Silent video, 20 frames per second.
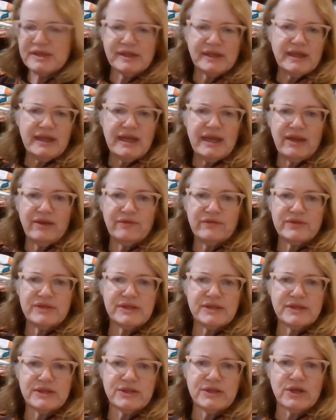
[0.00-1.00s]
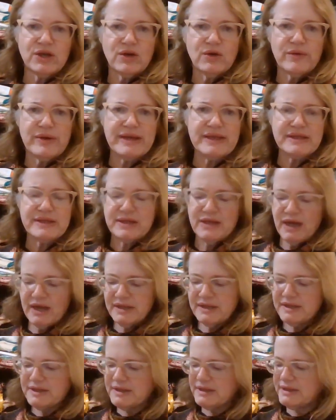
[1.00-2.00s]
sleeves, so it's
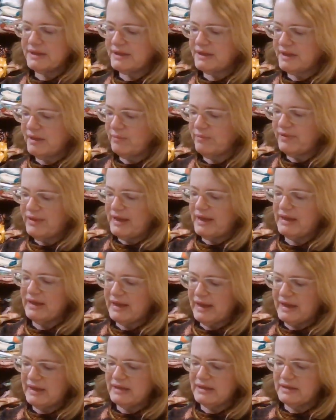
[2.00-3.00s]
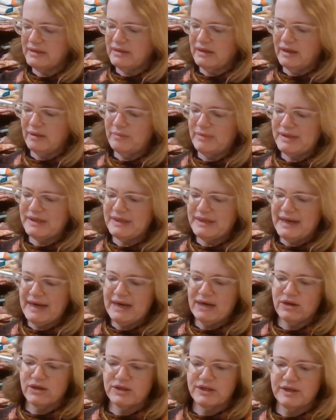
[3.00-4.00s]
not something that a
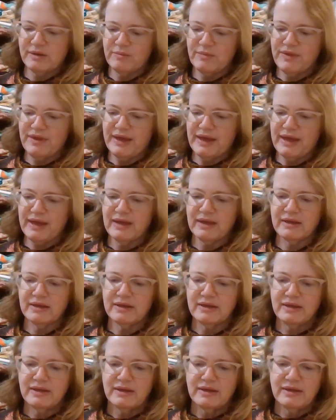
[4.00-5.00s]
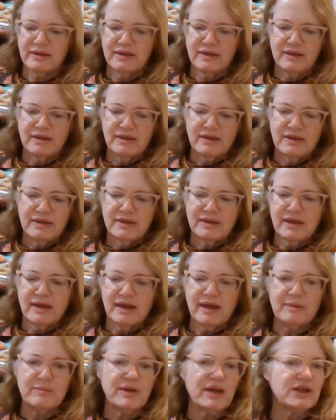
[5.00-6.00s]
mistake or something.
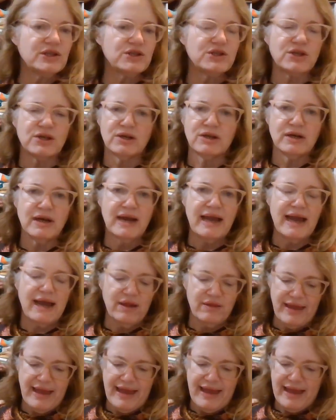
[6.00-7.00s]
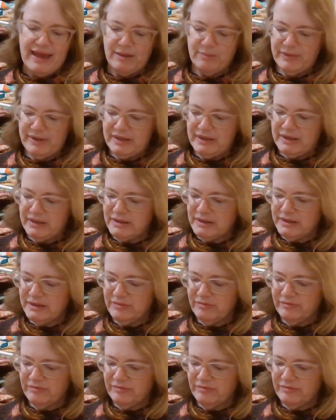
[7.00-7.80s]
I'm not sure how that happened.